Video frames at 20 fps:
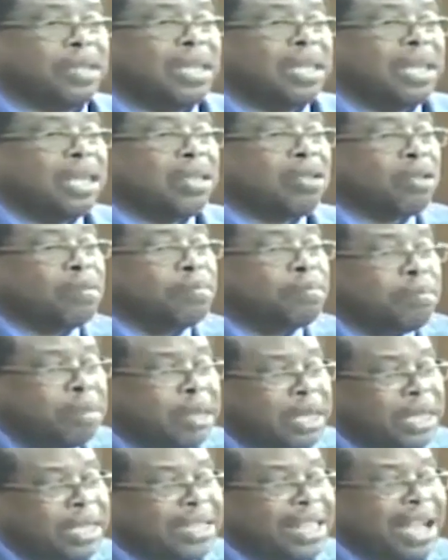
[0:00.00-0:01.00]
would
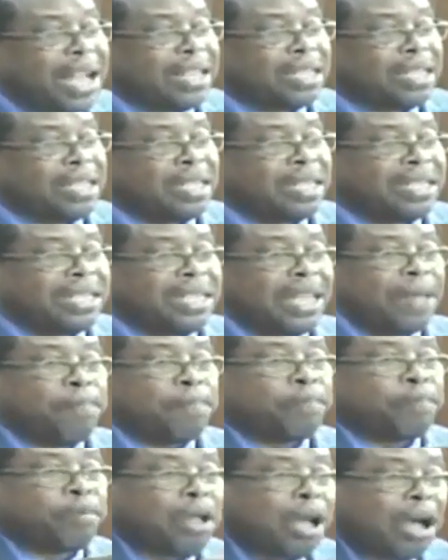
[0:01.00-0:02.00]
mean that the
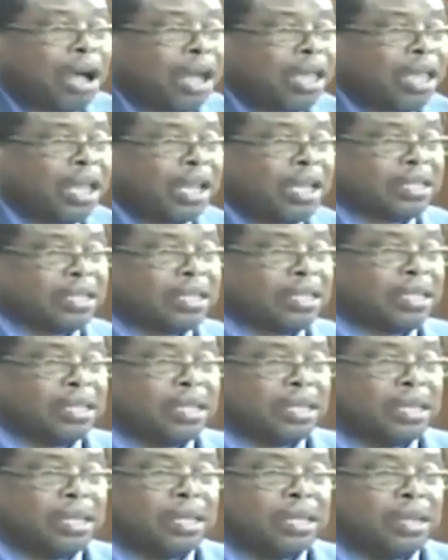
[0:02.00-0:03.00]
employers
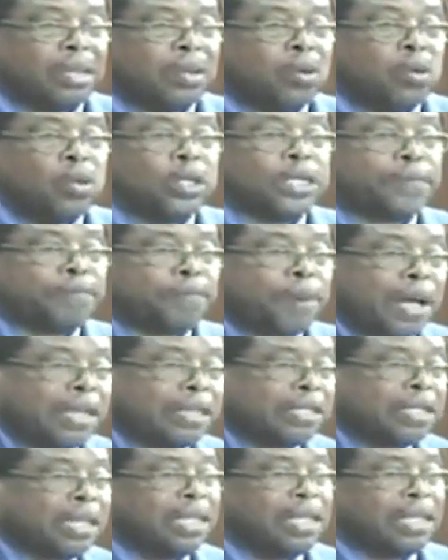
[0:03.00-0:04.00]
who
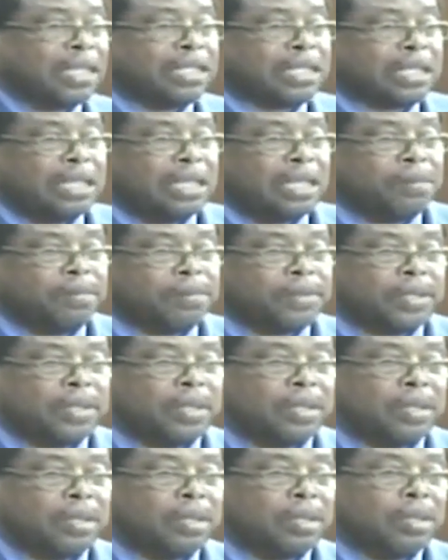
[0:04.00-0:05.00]
sponsor these schemes
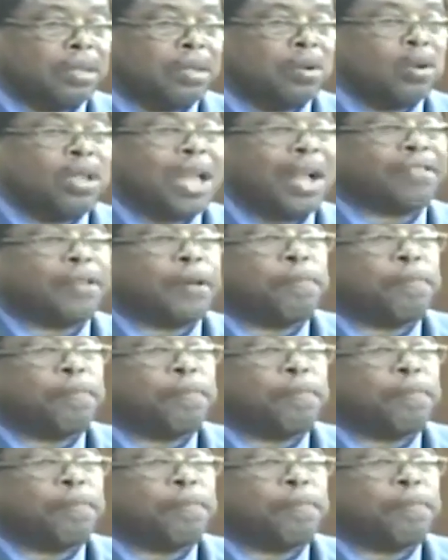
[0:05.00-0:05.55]
would have to